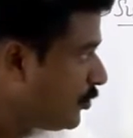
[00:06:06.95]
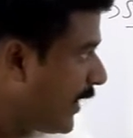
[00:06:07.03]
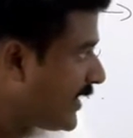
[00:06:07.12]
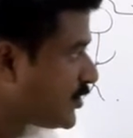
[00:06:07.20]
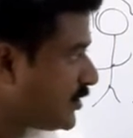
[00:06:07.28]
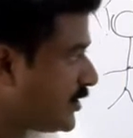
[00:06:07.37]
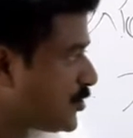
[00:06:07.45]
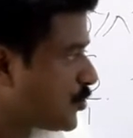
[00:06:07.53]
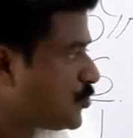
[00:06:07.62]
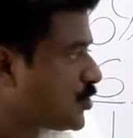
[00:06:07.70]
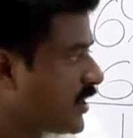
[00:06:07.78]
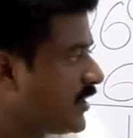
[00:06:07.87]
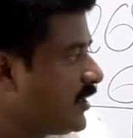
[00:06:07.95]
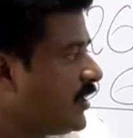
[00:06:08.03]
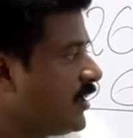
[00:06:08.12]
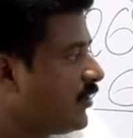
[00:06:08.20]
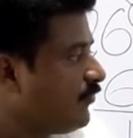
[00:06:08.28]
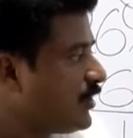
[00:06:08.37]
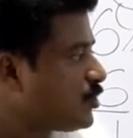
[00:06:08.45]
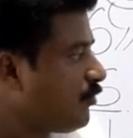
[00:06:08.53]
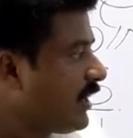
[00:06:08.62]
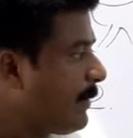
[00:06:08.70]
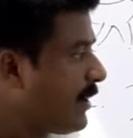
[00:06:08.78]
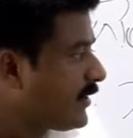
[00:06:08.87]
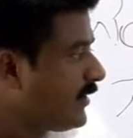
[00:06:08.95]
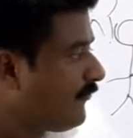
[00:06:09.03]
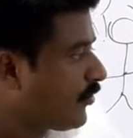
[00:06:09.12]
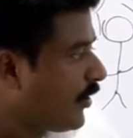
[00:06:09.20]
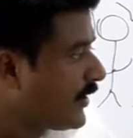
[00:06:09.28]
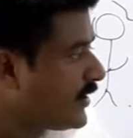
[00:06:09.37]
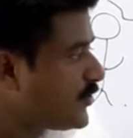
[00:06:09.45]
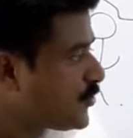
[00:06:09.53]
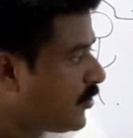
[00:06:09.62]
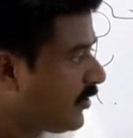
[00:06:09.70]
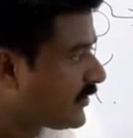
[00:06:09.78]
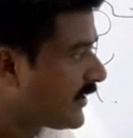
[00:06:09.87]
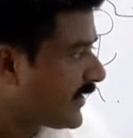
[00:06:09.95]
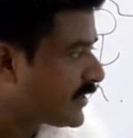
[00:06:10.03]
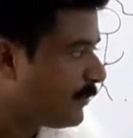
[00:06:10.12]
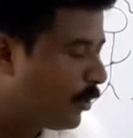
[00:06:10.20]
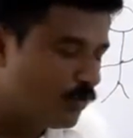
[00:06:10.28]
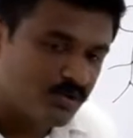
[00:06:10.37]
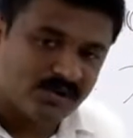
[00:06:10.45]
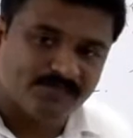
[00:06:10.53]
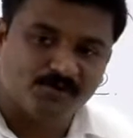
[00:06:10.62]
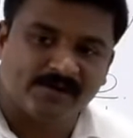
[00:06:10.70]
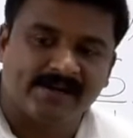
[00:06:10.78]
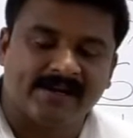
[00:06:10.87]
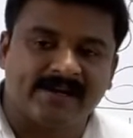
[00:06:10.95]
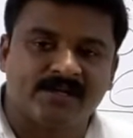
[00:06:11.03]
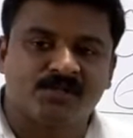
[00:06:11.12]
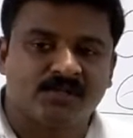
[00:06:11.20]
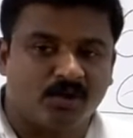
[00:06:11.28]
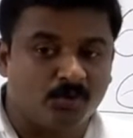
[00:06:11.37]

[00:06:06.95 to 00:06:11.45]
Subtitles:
you answer this question. Which one among the following is not correct about subsidiary alliance?